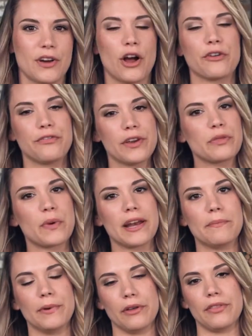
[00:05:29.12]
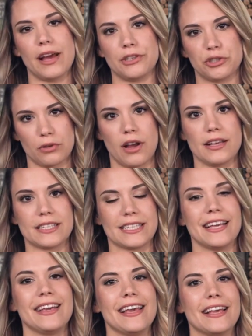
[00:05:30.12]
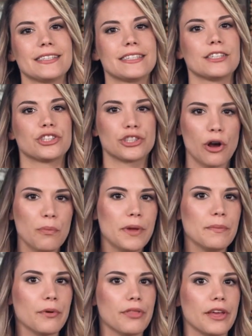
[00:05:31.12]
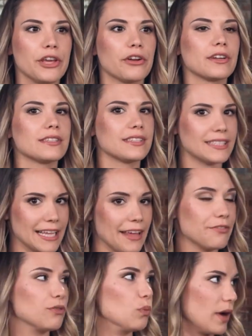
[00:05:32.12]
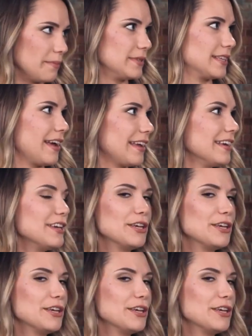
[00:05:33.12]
Our fifth way to build that trust is to show people that you're a safe website.